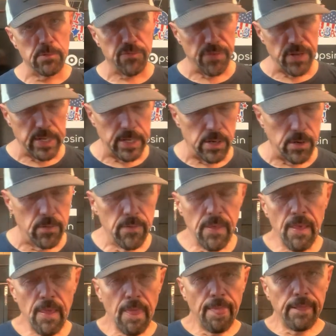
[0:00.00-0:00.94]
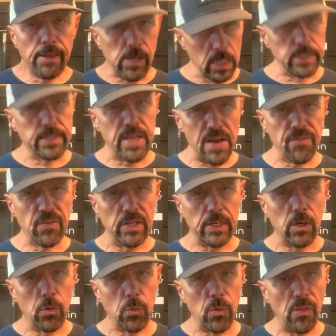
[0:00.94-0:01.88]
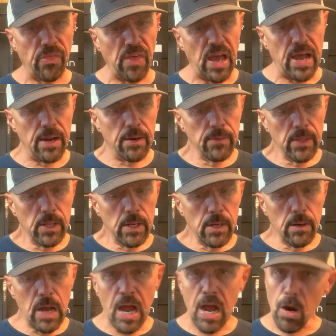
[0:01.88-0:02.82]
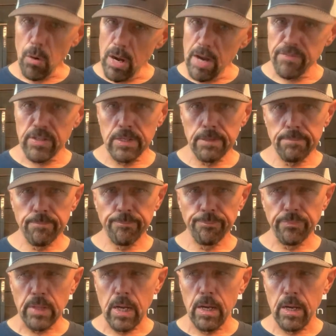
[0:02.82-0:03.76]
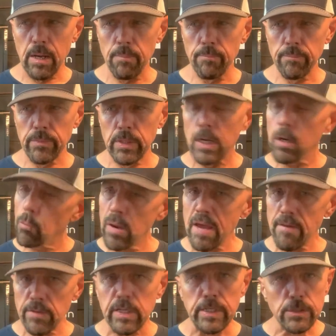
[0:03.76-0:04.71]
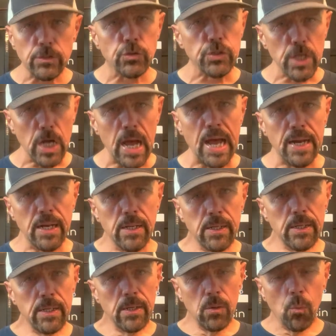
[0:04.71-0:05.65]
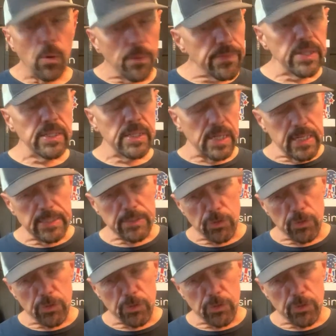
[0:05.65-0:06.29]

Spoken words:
video. Going to definitely go with that. However, you know, we have a good shot. One thing that had